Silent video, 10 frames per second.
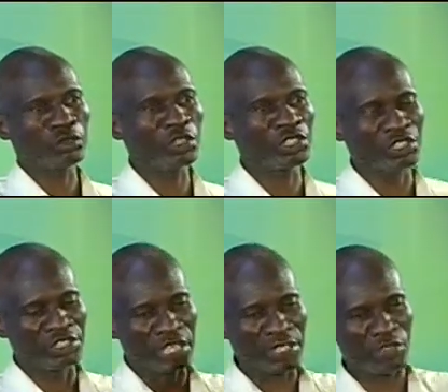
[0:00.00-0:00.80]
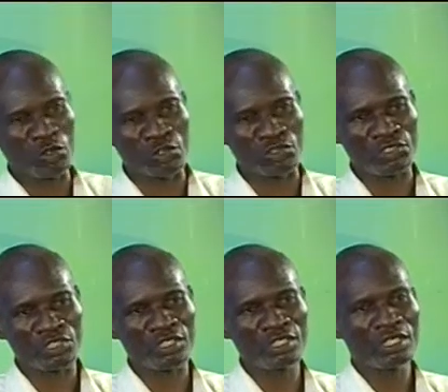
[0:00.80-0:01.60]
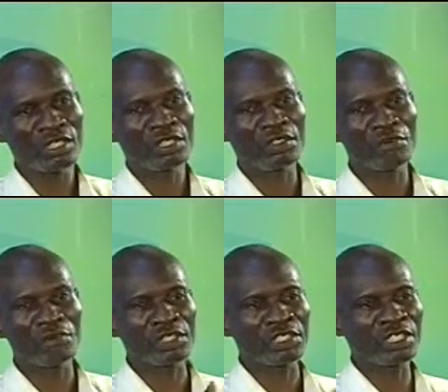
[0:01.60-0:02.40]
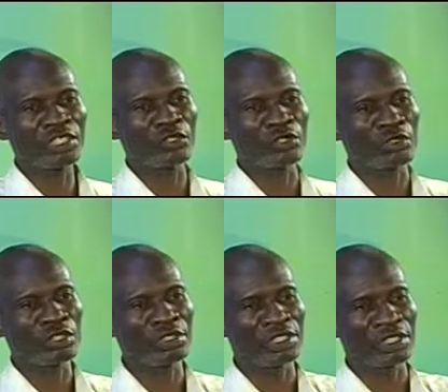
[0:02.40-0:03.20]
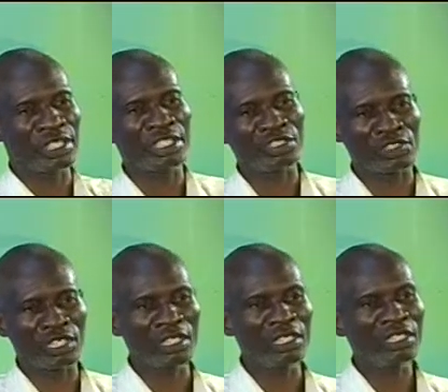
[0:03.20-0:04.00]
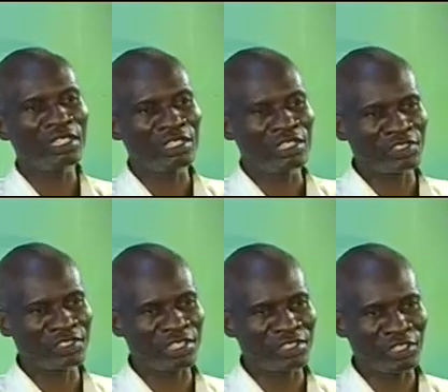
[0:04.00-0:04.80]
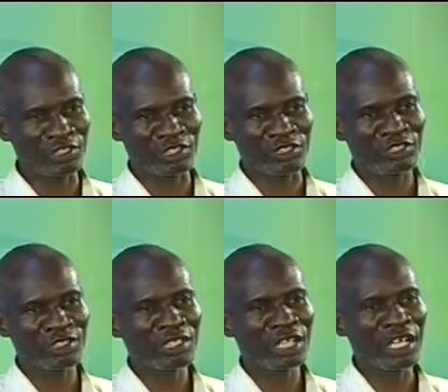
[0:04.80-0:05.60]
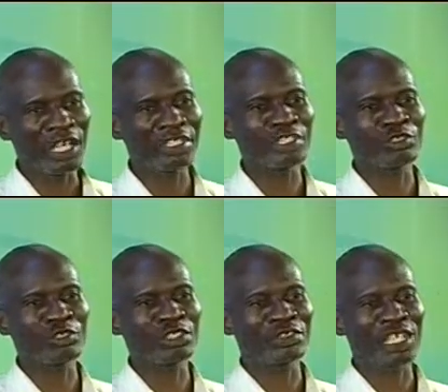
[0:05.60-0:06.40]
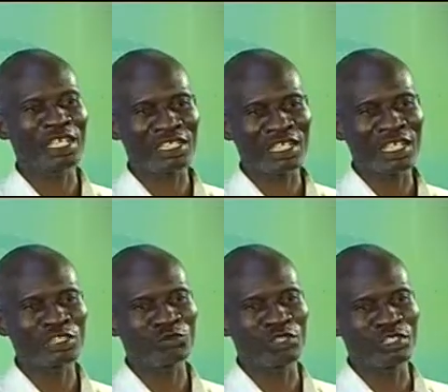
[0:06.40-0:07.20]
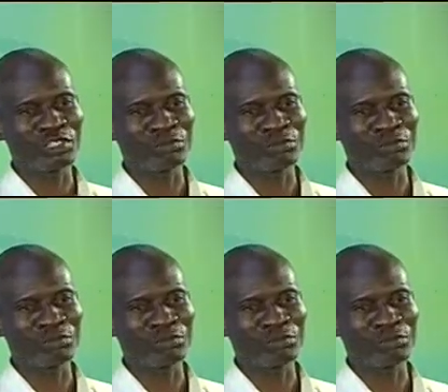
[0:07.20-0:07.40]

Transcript: which it undergoes, the material in the digester is digested and it's only that gas which is